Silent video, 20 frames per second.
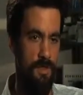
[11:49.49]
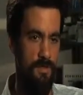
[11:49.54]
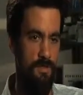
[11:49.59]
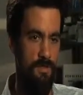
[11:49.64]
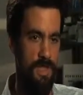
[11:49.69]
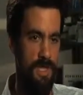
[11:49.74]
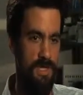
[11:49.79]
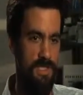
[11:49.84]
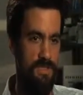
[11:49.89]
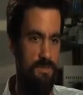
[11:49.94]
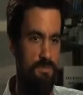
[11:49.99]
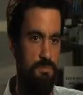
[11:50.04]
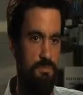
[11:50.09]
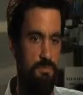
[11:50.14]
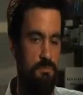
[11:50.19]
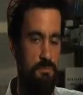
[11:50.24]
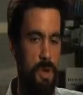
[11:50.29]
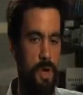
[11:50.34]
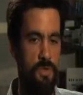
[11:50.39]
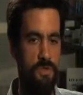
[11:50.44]
that is
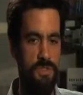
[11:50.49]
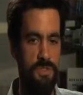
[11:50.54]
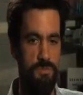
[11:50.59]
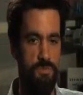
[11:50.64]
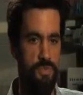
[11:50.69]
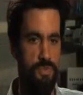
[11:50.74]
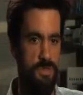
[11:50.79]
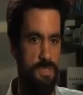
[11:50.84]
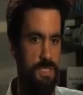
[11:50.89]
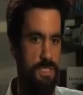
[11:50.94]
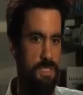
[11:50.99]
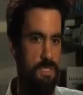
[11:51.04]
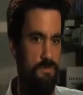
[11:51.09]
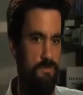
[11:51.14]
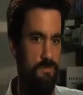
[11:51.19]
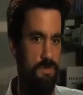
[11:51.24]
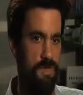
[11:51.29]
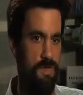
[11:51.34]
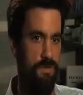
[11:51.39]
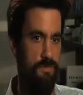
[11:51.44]
most predictive
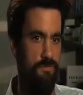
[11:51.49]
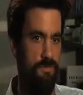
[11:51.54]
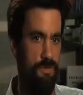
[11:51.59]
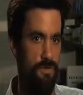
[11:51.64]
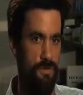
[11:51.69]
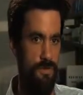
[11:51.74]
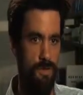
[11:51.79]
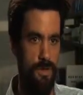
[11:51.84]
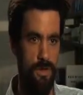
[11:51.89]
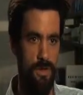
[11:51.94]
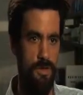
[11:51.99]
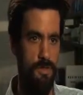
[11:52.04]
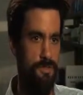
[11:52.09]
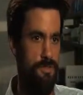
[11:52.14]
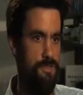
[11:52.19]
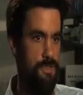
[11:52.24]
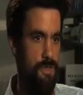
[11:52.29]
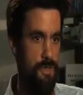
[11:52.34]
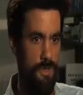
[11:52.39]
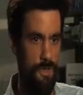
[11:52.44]
of the
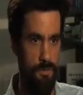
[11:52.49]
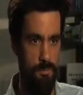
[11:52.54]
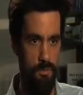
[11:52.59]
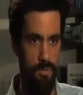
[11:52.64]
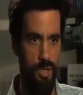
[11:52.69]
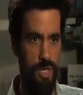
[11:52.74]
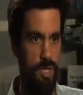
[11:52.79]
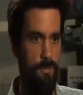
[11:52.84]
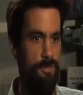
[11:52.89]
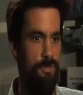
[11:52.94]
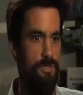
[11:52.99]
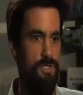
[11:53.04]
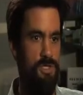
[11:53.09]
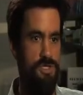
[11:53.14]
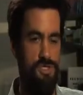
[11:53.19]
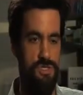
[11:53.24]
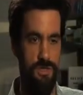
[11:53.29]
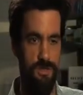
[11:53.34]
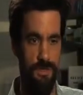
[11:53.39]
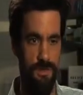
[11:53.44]
long-term
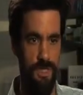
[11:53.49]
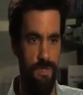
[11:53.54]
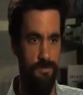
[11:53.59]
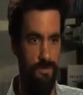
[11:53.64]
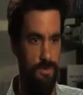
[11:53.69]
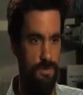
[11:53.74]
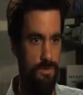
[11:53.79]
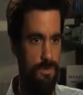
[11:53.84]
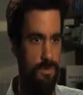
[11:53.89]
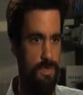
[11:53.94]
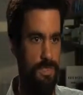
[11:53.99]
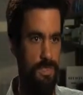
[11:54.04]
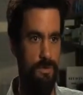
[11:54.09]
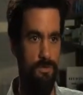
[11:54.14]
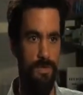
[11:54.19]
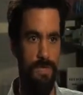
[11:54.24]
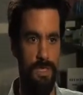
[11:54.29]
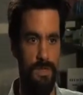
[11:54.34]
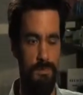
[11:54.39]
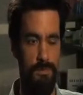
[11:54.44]
population-level,
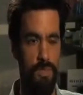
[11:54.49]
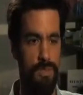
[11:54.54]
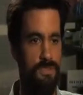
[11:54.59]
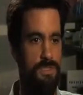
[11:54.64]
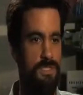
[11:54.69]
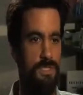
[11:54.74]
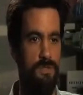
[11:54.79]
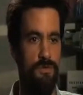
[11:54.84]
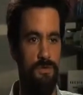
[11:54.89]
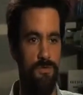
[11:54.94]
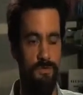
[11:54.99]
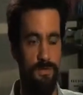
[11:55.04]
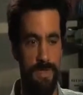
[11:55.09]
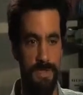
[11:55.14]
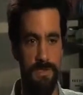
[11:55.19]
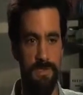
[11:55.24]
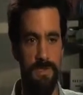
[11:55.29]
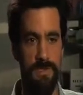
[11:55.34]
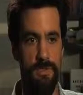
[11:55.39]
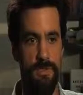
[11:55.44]
lingering, multi-year
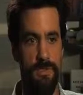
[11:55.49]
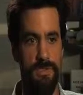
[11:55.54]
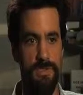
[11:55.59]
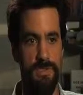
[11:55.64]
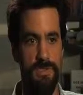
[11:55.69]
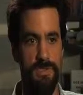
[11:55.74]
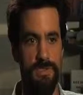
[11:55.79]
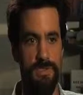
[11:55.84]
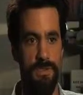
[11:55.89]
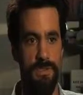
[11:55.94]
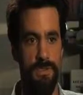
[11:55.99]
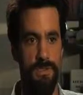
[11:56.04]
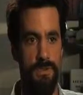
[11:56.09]
effects that you're going to see.